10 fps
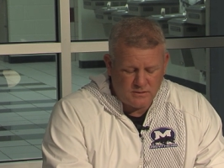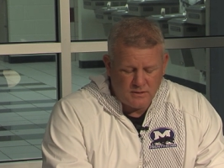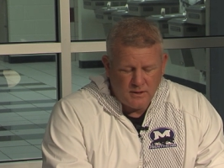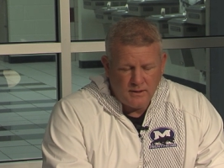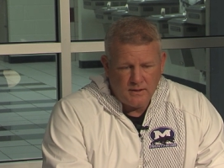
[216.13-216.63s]
And
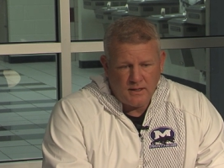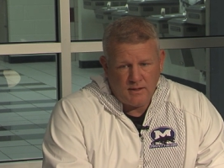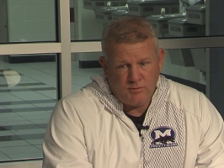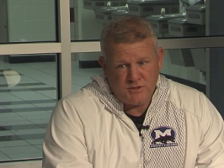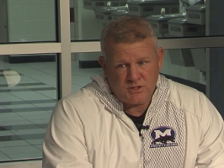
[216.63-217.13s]

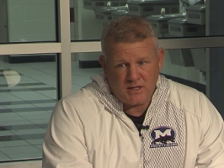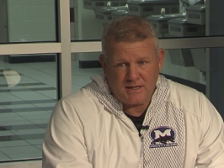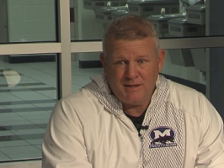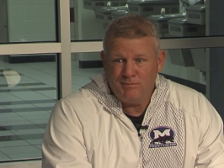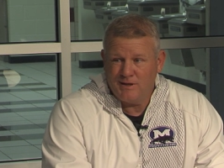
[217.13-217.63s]
we just got
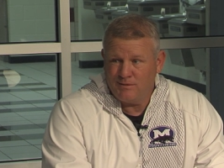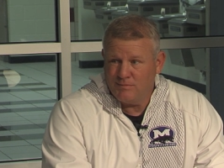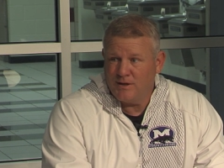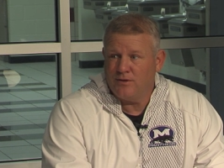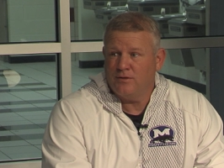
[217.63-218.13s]
to keep
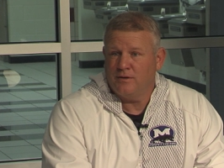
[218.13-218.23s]
getting better.